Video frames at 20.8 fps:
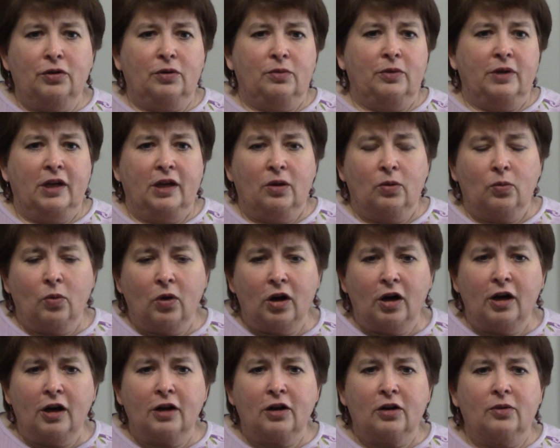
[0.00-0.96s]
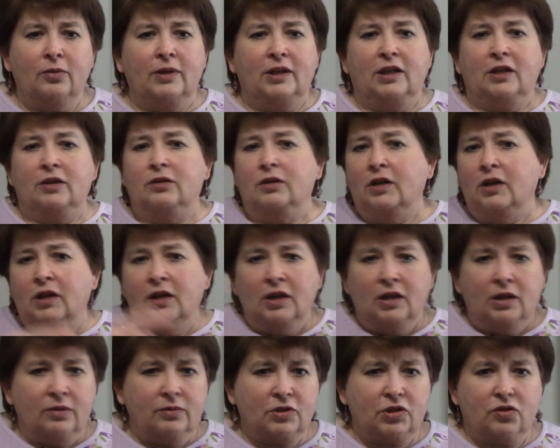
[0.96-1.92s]
we had water, we had
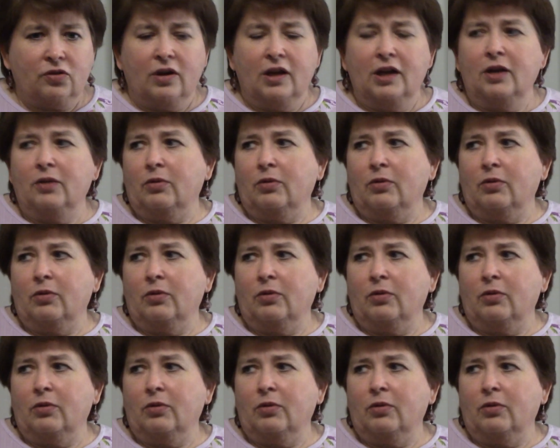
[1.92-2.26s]
it was great,